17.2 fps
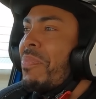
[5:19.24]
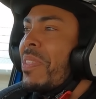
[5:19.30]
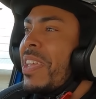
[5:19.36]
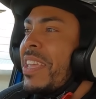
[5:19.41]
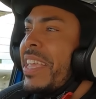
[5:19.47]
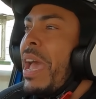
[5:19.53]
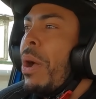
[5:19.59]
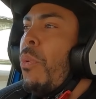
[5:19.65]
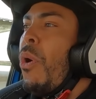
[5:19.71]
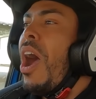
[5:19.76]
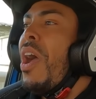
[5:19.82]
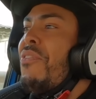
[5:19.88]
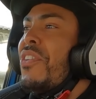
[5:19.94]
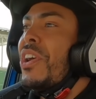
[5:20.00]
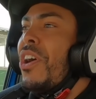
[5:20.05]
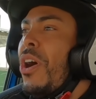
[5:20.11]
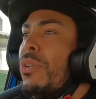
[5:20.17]
yeah, what I
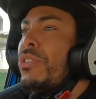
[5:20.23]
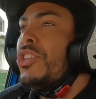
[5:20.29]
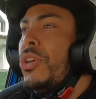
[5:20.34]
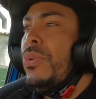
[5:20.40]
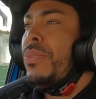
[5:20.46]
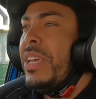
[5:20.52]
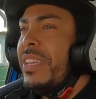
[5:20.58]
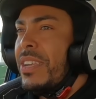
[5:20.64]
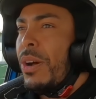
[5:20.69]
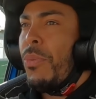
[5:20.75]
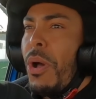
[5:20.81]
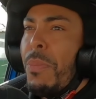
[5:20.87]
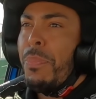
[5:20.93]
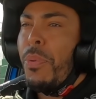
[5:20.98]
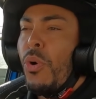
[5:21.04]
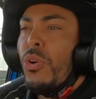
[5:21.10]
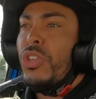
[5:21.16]
think I'll do is I won't
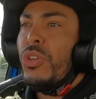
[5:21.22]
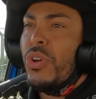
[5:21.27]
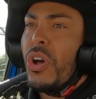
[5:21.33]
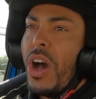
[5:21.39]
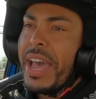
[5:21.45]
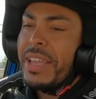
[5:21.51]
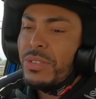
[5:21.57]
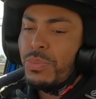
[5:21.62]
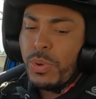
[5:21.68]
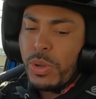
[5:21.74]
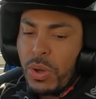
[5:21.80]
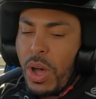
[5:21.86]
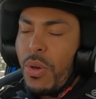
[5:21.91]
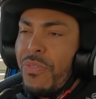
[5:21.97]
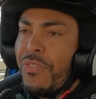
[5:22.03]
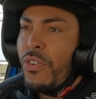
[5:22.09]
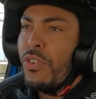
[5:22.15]
bore you guys. We'll go
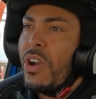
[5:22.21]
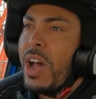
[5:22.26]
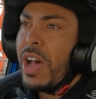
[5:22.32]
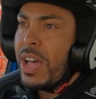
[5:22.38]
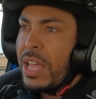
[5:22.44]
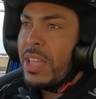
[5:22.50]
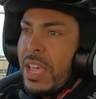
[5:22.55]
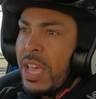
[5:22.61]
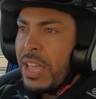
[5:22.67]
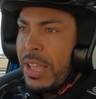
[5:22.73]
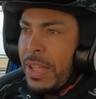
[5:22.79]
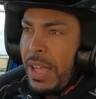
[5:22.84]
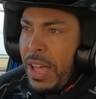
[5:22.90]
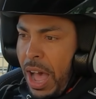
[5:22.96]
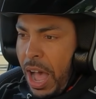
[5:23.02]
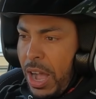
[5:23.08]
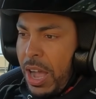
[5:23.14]
for a
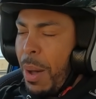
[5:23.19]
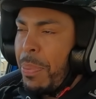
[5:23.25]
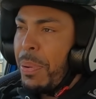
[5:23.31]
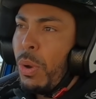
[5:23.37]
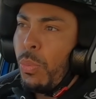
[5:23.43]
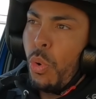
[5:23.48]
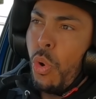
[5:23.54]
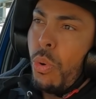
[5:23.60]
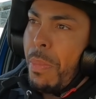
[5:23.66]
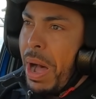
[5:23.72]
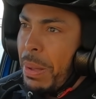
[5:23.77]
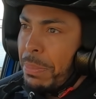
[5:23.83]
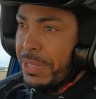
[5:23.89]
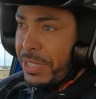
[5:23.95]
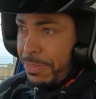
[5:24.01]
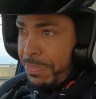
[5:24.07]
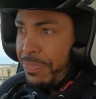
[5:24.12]
couple of
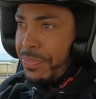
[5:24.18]
warm-ups